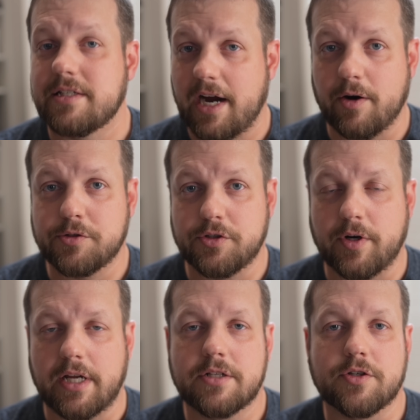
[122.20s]
entire
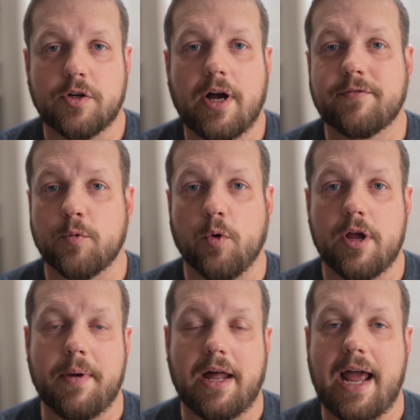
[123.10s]
circuit, so you don't have to
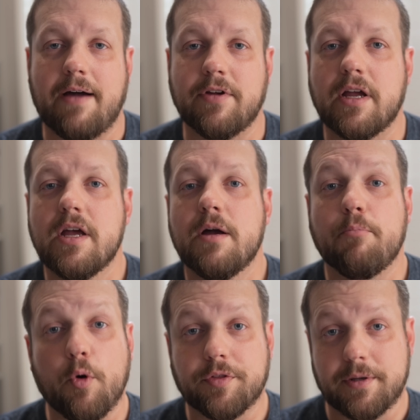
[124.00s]
worry about having
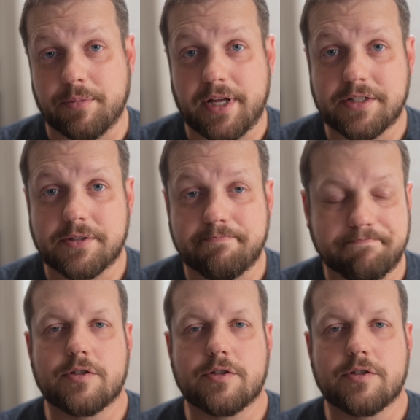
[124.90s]
both in place.